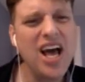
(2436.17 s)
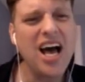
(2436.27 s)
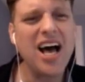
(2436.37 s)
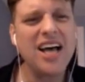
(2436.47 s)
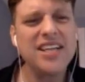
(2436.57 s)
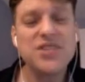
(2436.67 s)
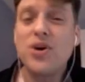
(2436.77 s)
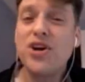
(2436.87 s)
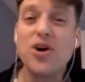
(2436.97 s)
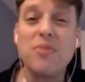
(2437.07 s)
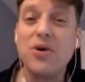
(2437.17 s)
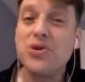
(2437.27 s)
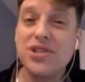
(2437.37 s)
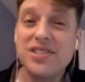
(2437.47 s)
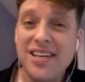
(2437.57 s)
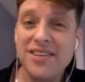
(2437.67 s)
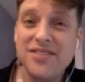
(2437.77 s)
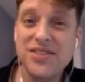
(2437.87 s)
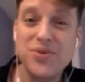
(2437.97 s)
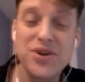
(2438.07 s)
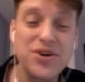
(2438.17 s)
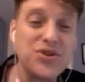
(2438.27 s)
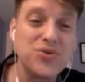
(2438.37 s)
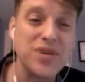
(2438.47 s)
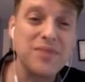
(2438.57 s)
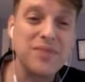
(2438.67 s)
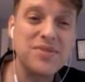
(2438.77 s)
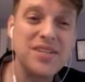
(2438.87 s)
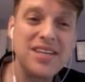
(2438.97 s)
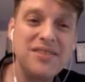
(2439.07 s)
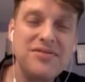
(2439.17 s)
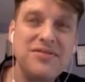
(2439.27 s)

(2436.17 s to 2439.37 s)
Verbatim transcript: Uh, it's where your emotions live. It's where your dreams live.